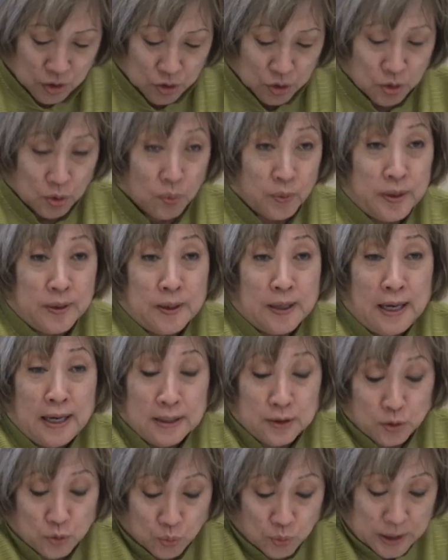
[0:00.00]
So with
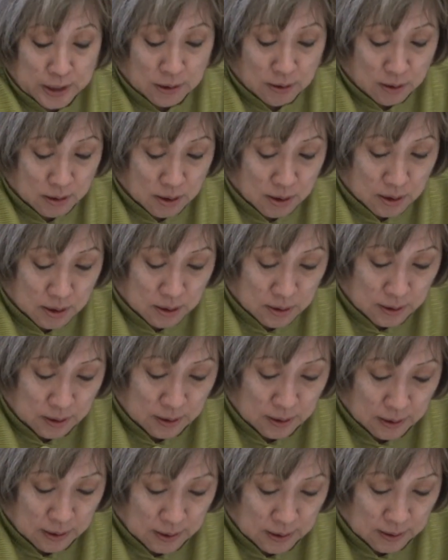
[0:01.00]
that, we are
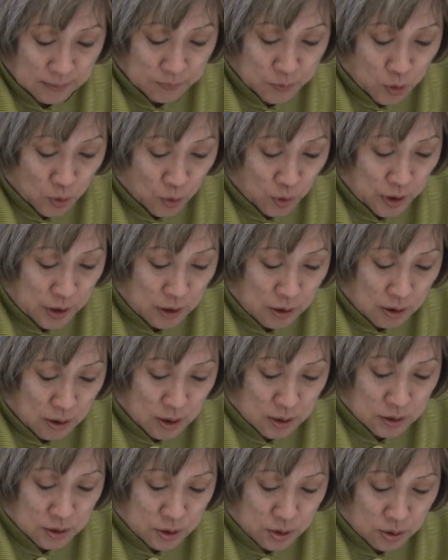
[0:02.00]
going
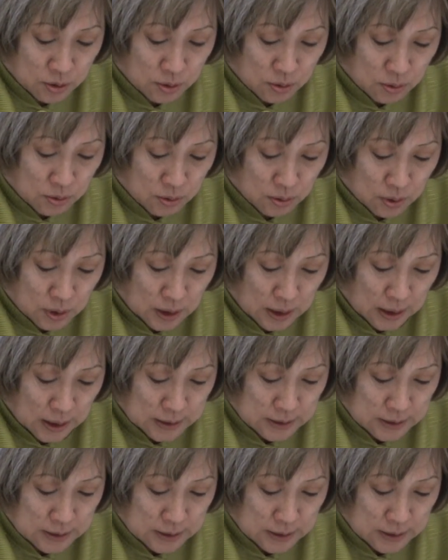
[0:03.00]
on to